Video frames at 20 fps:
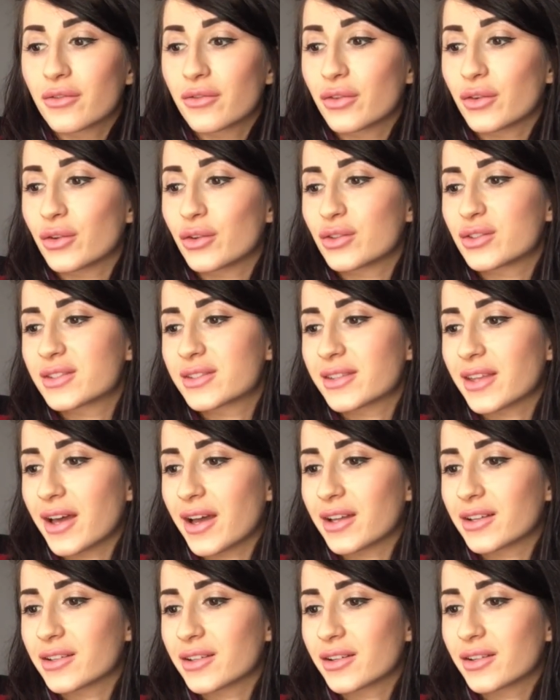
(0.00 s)
foods
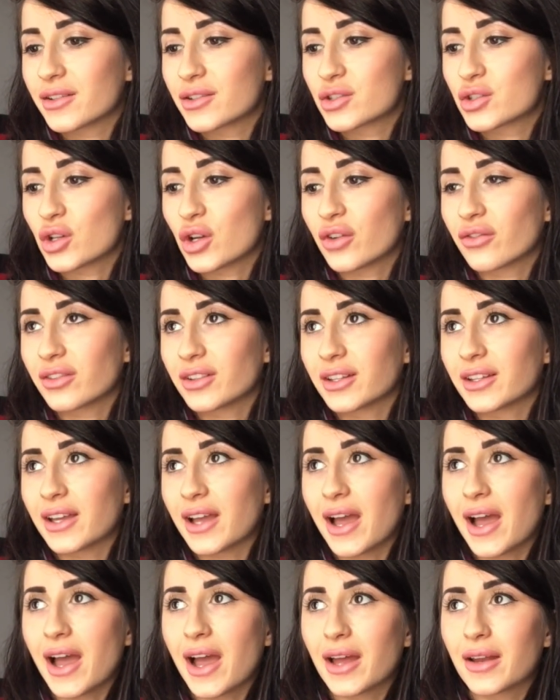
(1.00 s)
that don't really
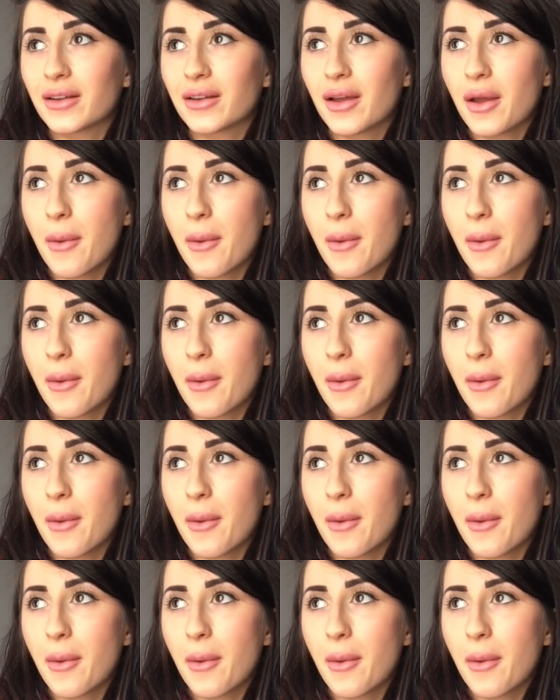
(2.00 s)
add